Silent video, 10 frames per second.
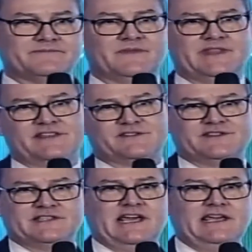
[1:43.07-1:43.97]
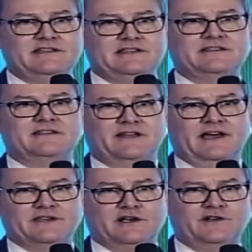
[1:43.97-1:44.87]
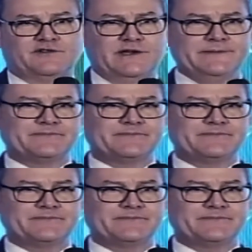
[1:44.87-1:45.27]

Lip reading: That's the state, not the country.